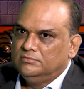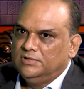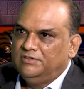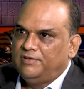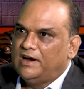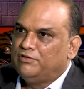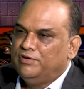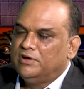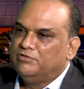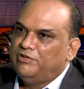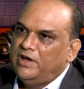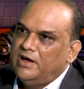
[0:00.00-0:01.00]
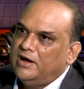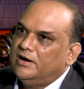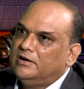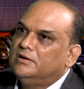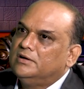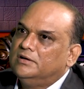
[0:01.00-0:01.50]
In fact, we are way
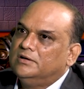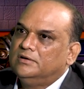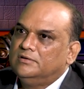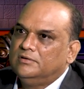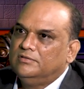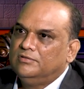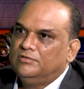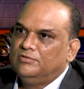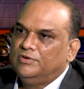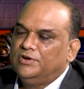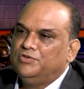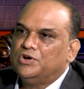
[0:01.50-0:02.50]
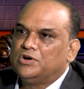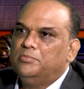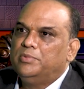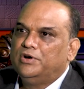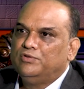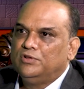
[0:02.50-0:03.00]
ahead when we are
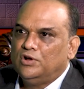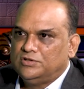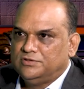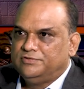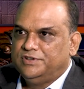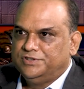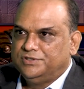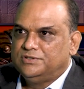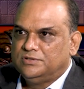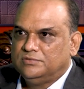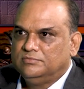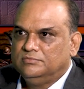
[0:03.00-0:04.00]
compared with lots of nations.